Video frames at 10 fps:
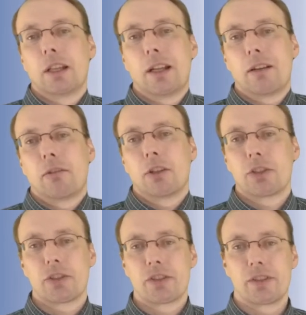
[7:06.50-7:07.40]

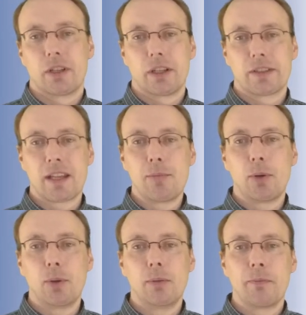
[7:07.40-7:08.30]
largest
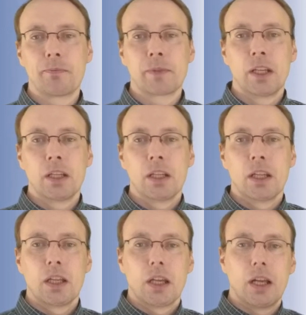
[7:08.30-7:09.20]
sample.
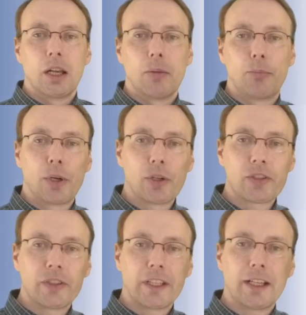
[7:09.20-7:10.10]

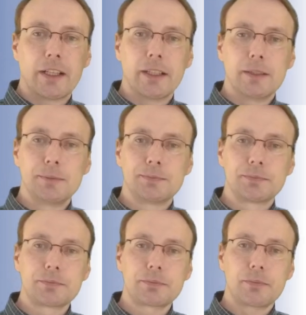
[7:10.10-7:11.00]
Percentile,
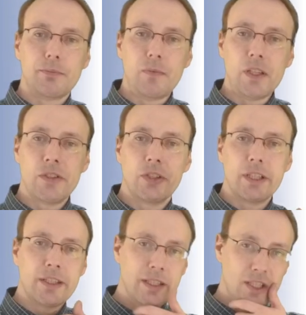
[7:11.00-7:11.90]
so
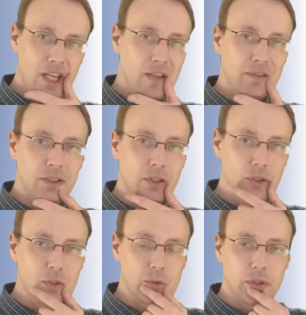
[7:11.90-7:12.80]
this is often
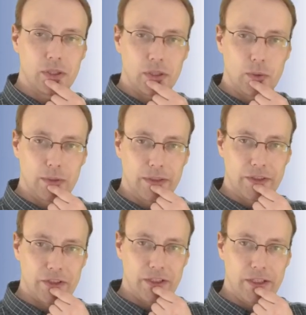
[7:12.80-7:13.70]
used, you will
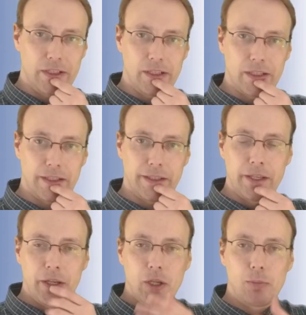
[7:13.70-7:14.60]
see a
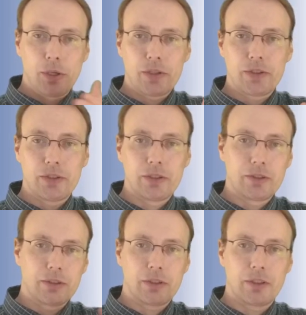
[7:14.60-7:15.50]
person
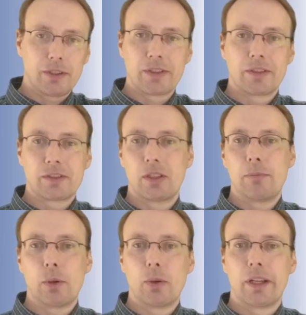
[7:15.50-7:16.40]
or a
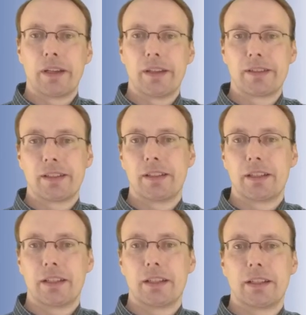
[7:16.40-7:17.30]
sample is in
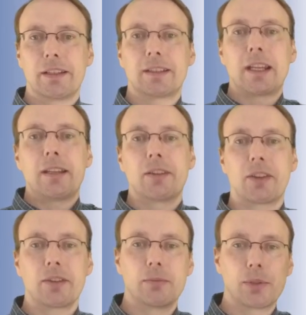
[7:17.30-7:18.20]
the 10th
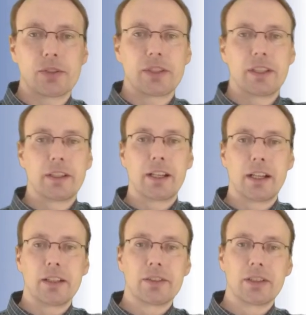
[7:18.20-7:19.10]
percentile.
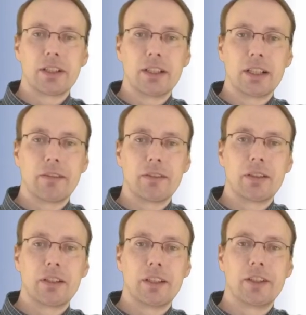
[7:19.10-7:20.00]
So here I have
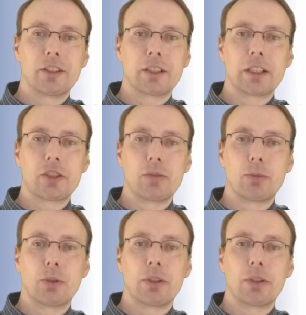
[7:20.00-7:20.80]
an interrogation point.